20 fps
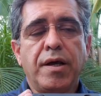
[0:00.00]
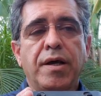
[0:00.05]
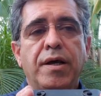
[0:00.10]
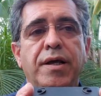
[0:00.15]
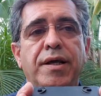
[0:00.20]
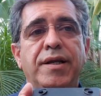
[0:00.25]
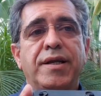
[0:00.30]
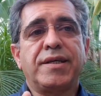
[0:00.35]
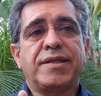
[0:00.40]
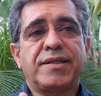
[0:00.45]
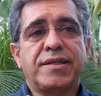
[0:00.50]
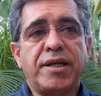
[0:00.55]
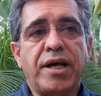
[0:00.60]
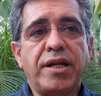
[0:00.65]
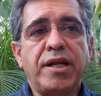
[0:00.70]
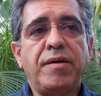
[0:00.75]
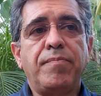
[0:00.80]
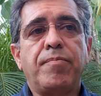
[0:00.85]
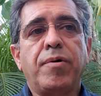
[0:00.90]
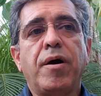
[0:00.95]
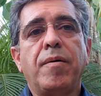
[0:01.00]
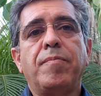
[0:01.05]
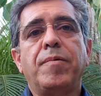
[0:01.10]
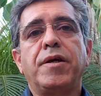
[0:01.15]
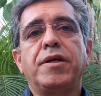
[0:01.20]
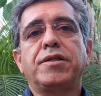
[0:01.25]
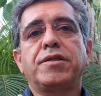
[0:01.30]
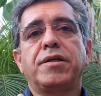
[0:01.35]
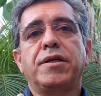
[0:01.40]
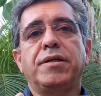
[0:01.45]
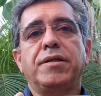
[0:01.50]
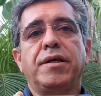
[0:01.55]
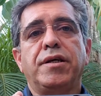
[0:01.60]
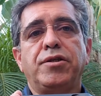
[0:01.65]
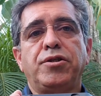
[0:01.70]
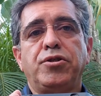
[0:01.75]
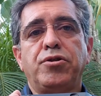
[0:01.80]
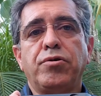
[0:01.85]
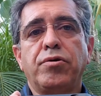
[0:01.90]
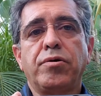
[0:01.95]
In a study published in the
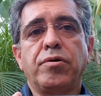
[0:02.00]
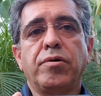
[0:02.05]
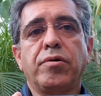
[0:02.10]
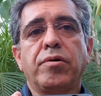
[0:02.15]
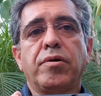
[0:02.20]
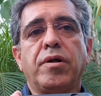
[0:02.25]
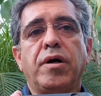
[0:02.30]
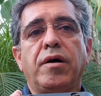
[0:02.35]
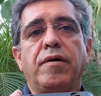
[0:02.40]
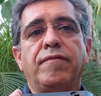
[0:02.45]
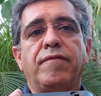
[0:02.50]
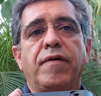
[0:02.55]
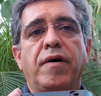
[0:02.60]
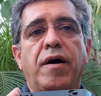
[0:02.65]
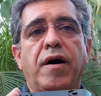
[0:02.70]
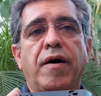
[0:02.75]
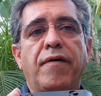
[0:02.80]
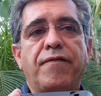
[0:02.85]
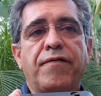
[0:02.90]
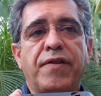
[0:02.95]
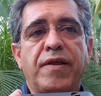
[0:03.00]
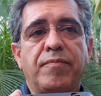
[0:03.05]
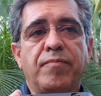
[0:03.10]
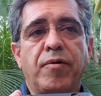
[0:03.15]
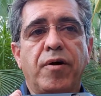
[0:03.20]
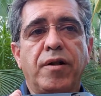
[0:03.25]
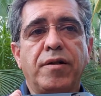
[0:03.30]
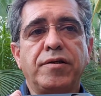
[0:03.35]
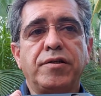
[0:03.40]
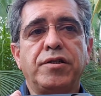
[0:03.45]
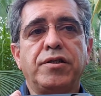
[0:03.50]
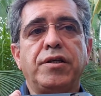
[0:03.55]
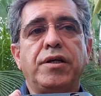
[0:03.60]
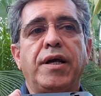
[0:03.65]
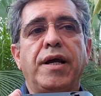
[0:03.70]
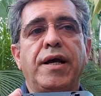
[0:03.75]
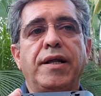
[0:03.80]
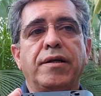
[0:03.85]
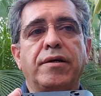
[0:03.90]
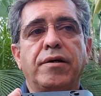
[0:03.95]
Journal of Ophthalmology
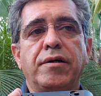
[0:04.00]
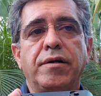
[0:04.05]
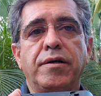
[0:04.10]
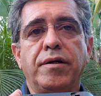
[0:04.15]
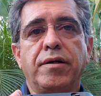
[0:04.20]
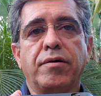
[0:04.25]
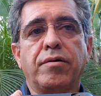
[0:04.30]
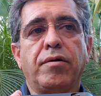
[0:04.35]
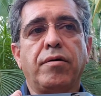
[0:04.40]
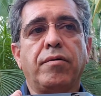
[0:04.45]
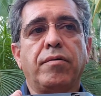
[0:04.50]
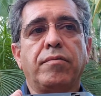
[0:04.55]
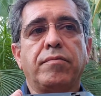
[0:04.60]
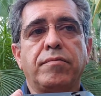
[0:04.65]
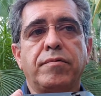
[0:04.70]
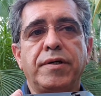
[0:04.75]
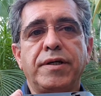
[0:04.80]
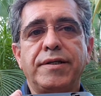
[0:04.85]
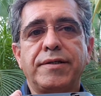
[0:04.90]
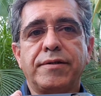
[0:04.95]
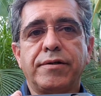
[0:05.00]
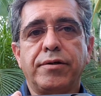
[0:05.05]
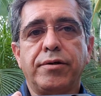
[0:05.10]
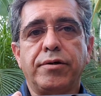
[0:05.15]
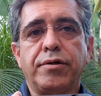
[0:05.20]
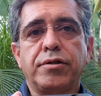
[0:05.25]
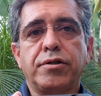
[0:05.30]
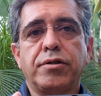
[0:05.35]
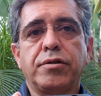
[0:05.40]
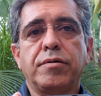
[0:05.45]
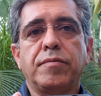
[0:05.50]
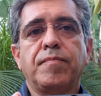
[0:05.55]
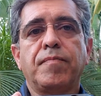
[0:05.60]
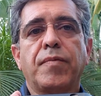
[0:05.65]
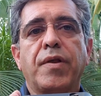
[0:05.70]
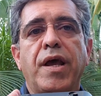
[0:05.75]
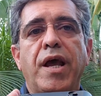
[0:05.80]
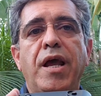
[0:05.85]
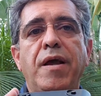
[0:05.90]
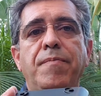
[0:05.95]
and Clinical Research,
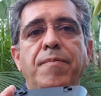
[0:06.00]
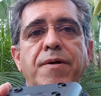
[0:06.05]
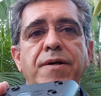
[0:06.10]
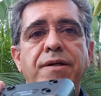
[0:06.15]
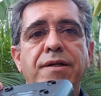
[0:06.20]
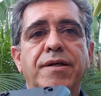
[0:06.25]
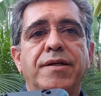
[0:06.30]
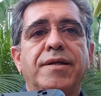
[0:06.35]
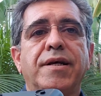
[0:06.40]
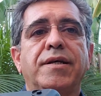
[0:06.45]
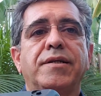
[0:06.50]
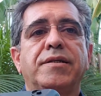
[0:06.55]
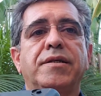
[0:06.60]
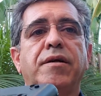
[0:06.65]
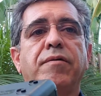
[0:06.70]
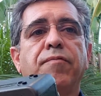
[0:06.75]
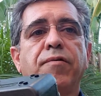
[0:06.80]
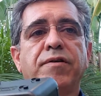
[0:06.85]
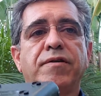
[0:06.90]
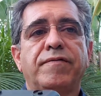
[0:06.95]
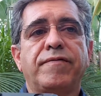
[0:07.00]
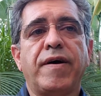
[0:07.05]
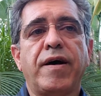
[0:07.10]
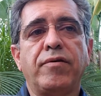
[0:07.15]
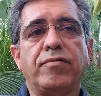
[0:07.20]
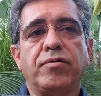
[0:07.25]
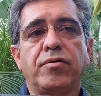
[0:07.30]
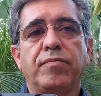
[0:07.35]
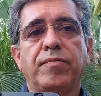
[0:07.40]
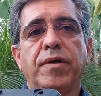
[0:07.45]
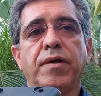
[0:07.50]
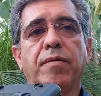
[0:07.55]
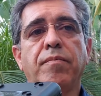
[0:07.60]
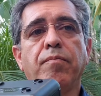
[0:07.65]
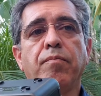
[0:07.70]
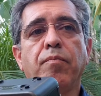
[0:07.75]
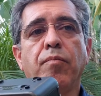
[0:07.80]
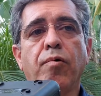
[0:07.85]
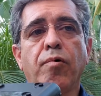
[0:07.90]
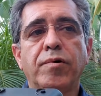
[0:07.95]
APD tester was found to be
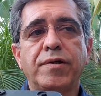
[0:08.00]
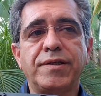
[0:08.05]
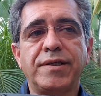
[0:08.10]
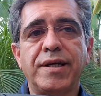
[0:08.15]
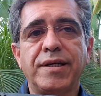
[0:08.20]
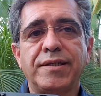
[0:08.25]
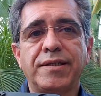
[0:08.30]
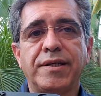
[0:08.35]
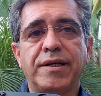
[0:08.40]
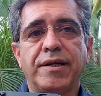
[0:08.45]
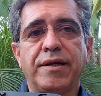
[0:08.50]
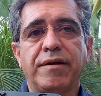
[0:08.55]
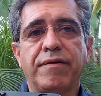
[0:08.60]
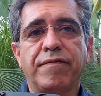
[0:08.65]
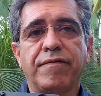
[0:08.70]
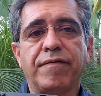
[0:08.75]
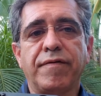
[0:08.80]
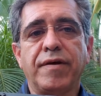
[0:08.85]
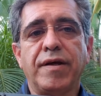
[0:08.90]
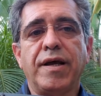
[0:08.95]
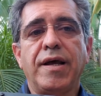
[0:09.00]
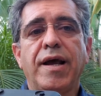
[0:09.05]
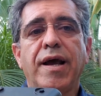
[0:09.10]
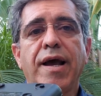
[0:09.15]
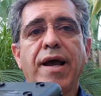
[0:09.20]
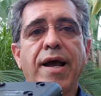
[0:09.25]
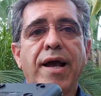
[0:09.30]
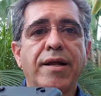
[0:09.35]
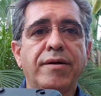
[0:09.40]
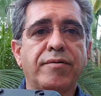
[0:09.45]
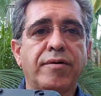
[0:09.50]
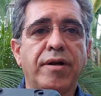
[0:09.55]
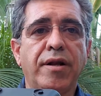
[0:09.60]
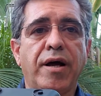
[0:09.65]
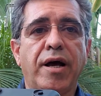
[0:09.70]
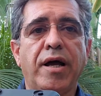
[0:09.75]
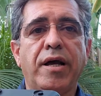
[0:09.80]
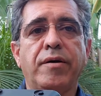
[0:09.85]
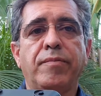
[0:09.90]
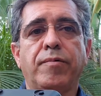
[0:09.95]
more sensitive and
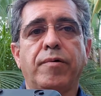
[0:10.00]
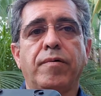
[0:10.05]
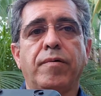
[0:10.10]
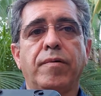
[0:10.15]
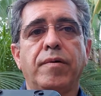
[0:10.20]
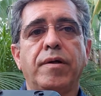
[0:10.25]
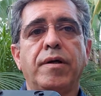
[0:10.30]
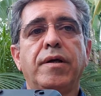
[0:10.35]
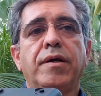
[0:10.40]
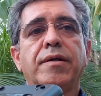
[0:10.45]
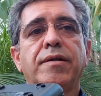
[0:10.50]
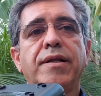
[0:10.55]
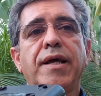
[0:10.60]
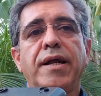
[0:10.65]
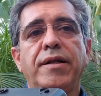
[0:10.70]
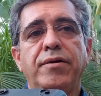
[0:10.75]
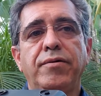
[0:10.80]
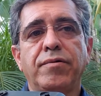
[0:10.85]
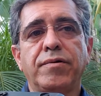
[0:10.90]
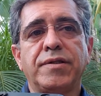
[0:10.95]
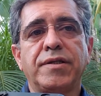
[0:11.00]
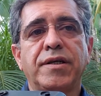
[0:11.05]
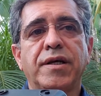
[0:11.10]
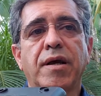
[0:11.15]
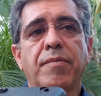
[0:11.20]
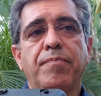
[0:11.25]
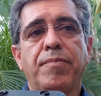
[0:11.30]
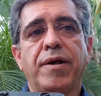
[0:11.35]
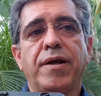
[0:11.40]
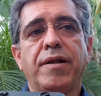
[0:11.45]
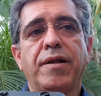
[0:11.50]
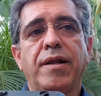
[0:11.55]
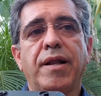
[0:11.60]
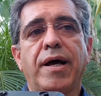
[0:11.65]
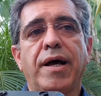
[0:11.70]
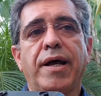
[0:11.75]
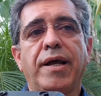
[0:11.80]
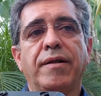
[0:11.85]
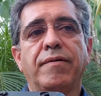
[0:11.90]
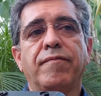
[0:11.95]
reliable than using a pen
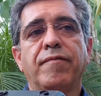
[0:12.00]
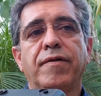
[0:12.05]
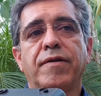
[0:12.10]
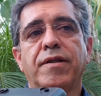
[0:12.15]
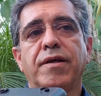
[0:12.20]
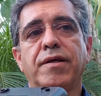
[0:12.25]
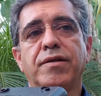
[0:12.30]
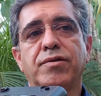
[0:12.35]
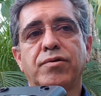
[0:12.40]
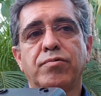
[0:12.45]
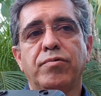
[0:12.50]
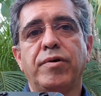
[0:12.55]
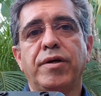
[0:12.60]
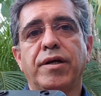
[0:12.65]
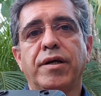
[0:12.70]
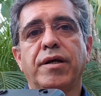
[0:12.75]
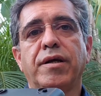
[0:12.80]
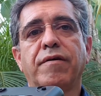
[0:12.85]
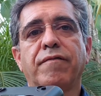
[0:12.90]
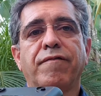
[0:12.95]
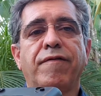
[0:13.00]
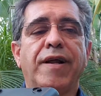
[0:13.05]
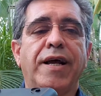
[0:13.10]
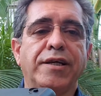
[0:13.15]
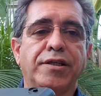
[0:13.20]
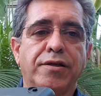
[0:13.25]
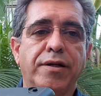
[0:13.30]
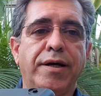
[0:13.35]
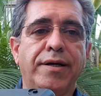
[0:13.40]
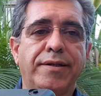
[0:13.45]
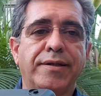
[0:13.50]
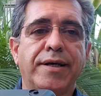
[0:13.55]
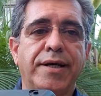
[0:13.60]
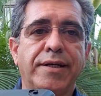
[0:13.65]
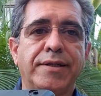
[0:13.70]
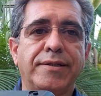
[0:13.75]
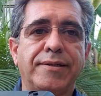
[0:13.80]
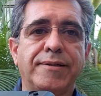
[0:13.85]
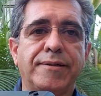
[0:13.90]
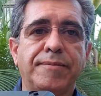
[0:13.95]
light with the swinging flashlight
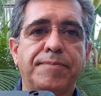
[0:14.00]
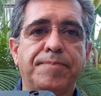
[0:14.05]
test.